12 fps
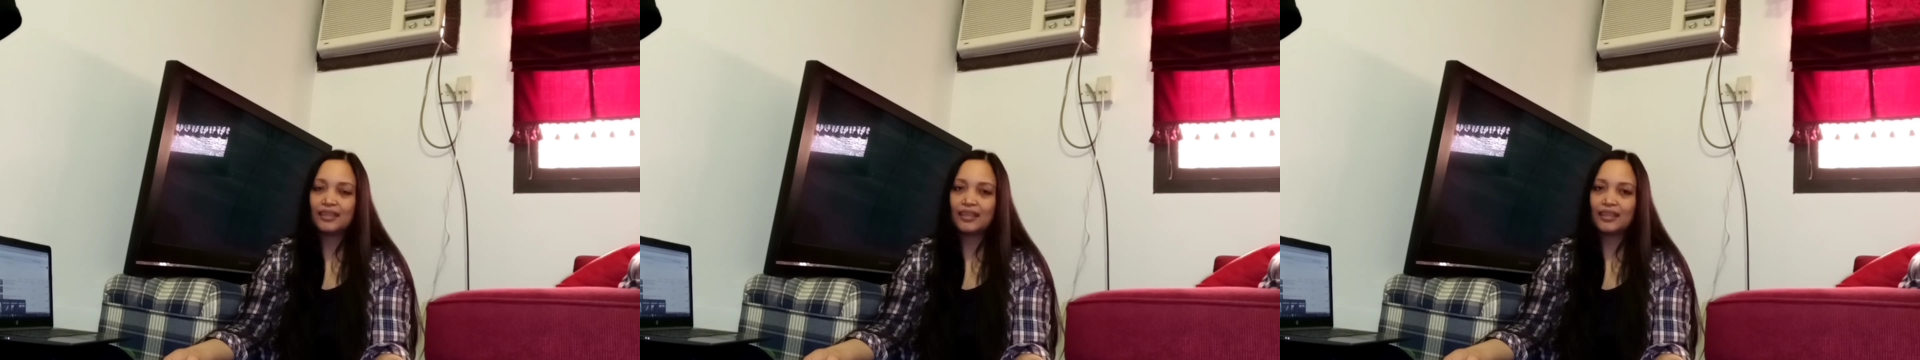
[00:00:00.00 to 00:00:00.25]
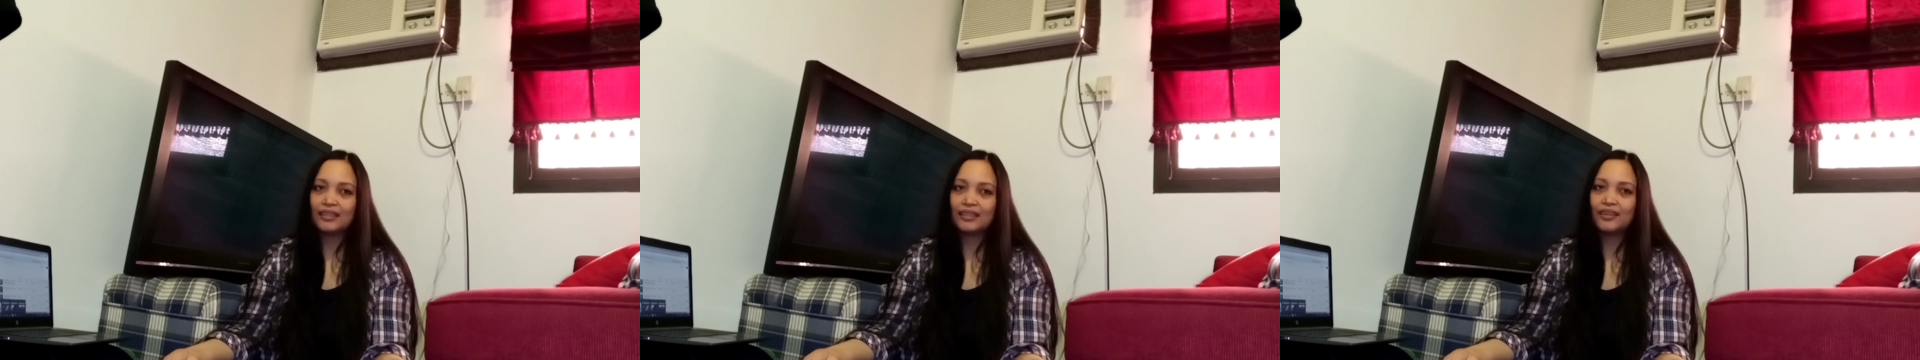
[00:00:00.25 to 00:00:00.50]

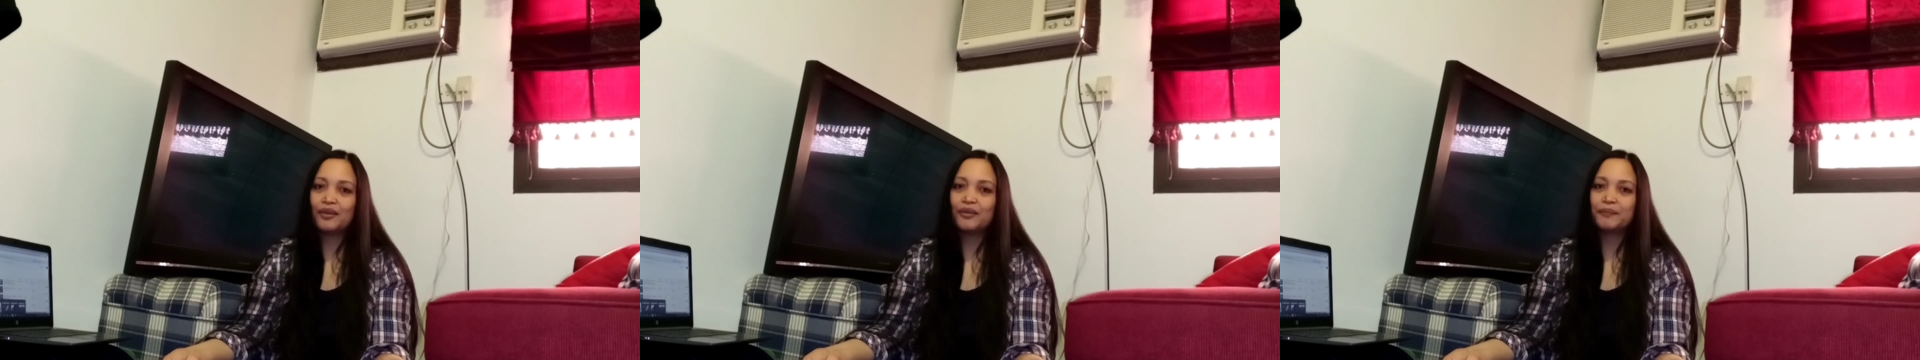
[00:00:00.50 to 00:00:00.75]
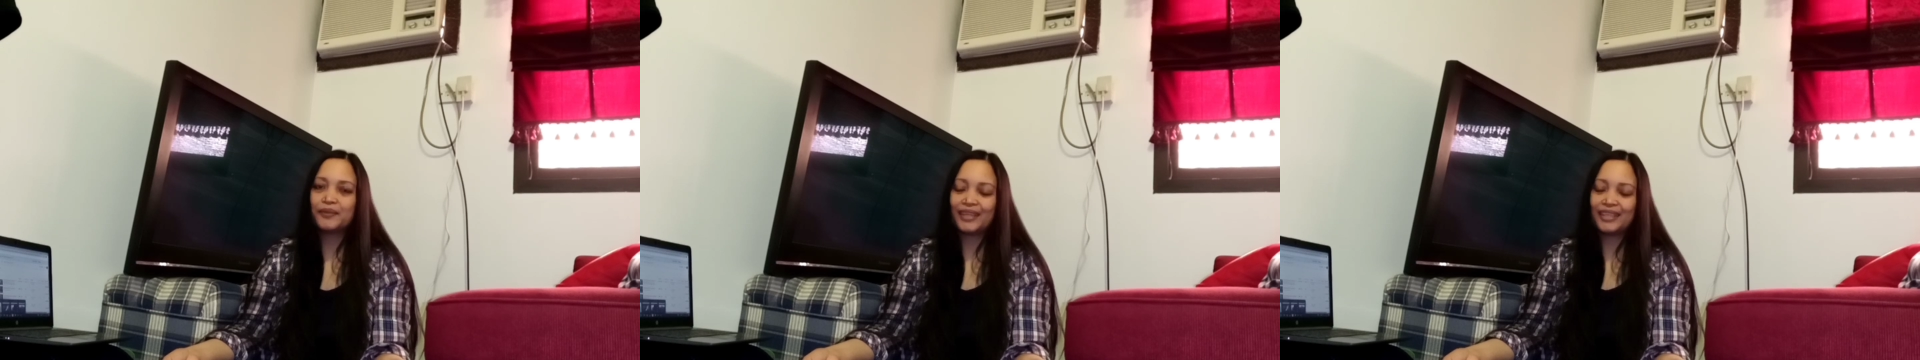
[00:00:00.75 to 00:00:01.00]
And
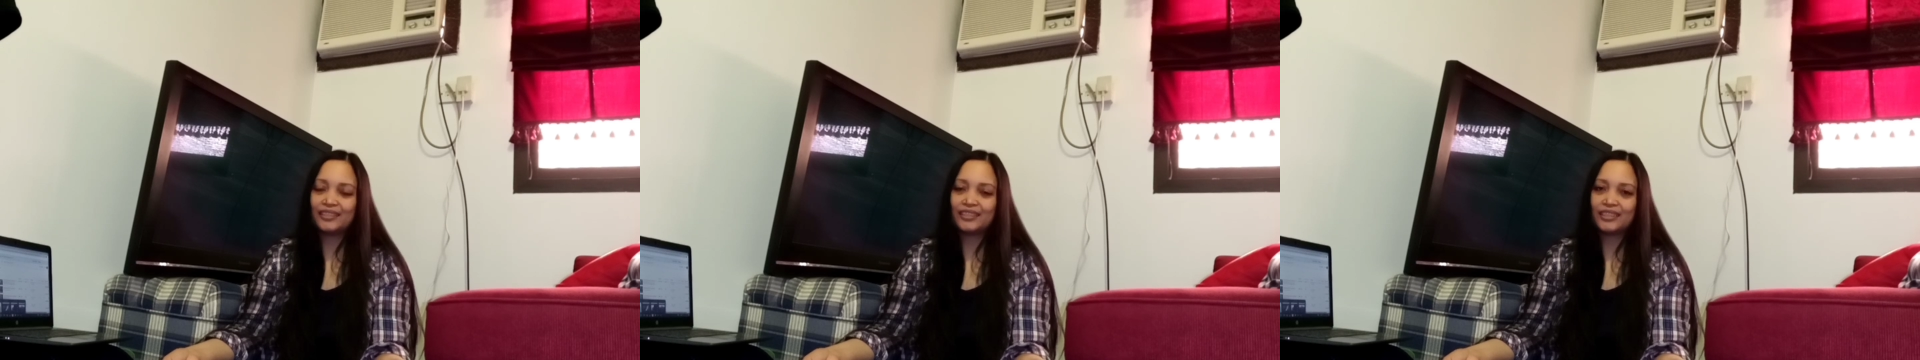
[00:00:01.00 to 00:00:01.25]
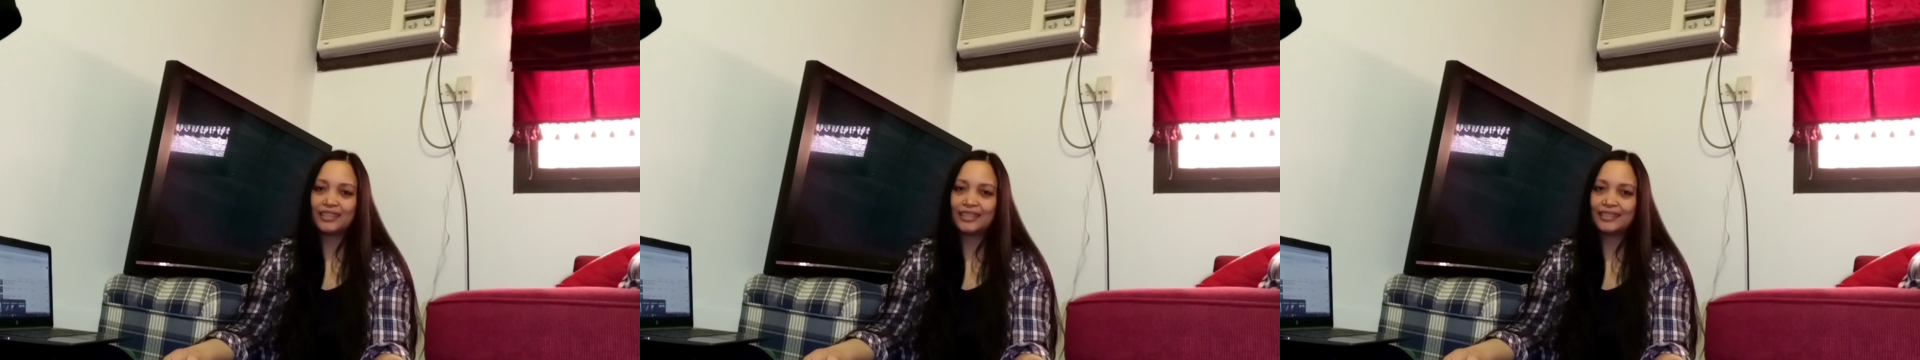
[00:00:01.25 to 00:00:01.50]
hope you
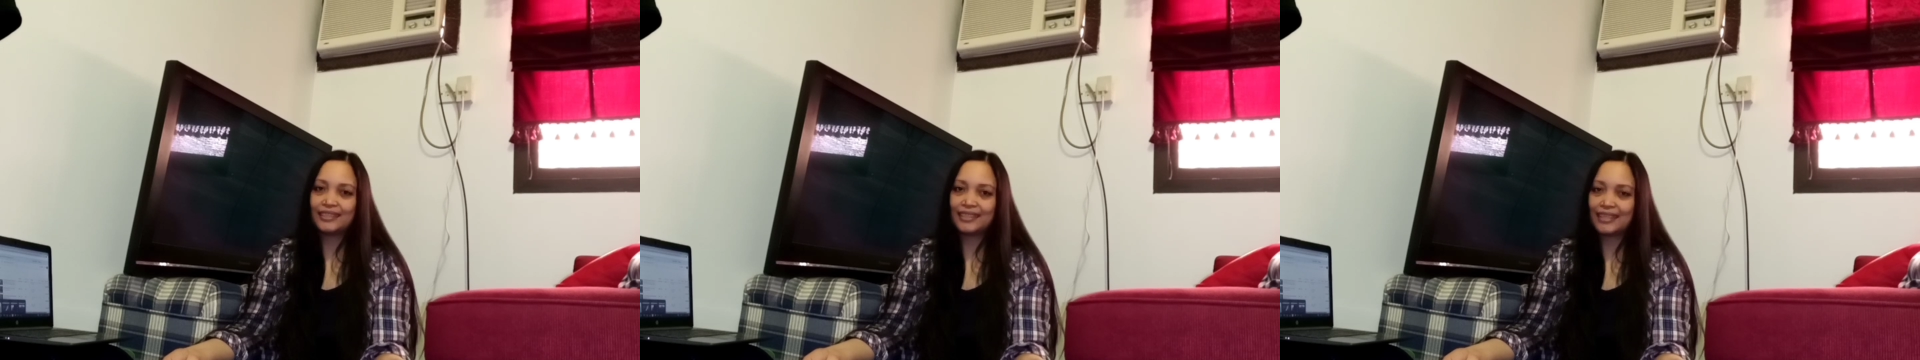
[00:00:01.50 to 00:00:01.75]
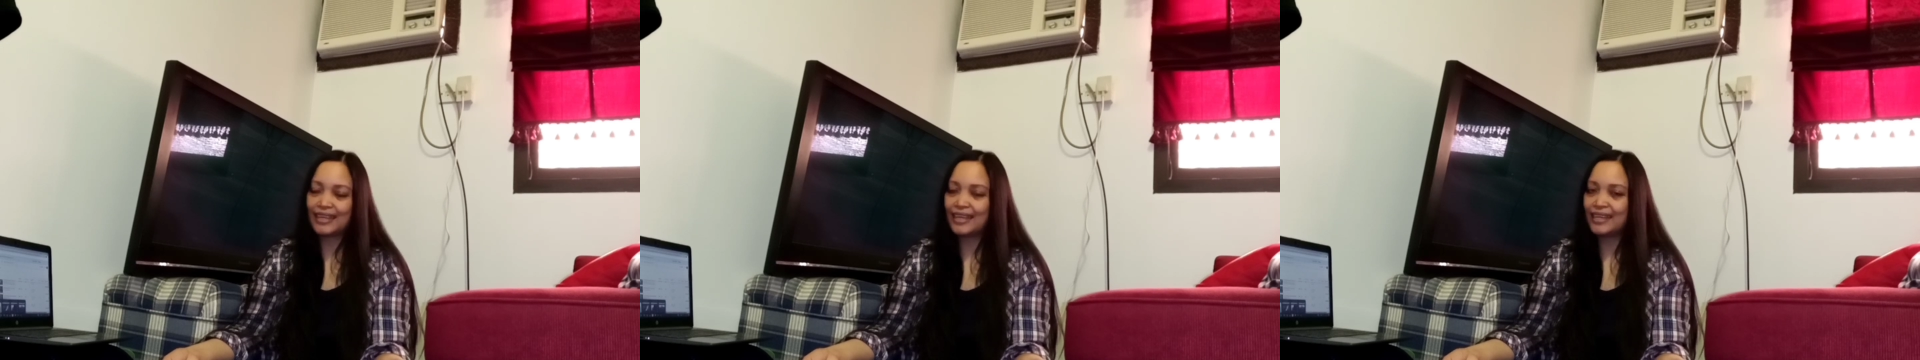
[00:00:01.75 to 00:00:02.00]
understand,
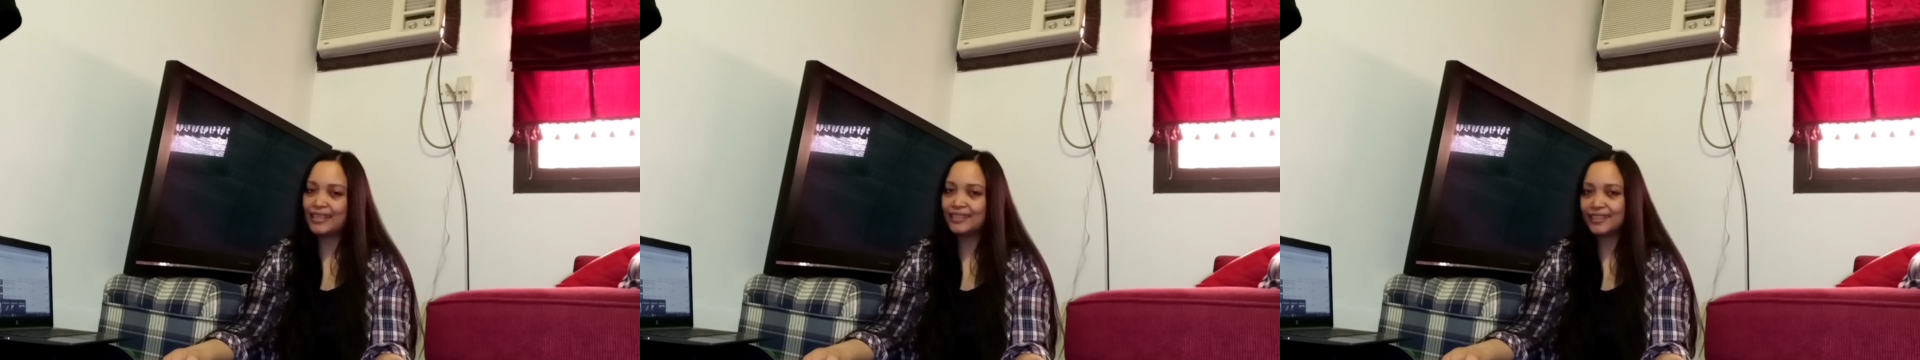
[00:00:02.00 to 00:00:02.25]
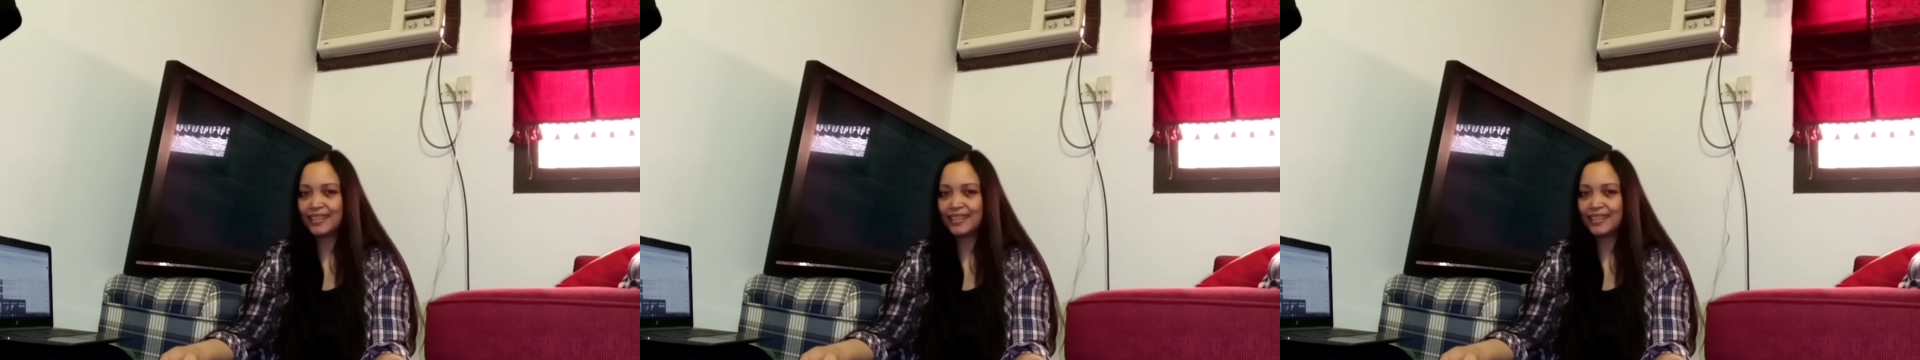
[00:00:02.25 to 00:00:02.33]
guys.